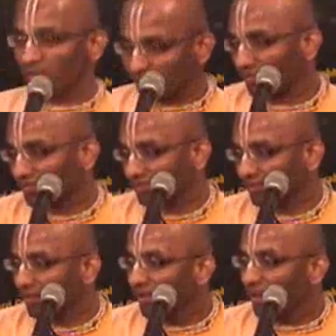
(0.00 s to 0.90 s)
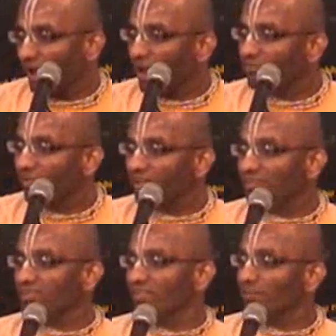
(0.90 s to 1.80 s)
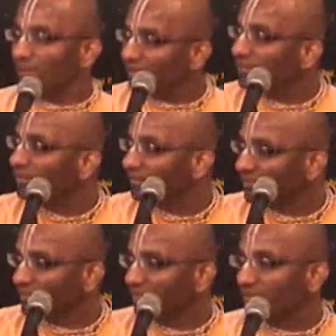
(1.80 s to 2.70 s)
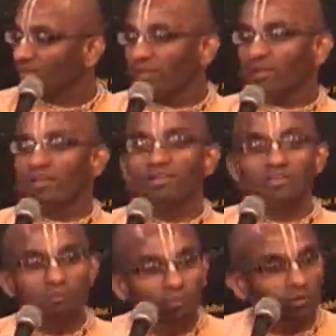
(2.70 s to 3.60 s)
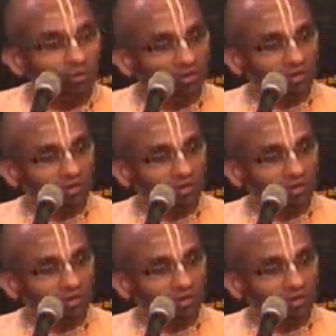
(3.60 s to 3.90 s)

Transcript: atheist. And in fact, this same atheist, in his book,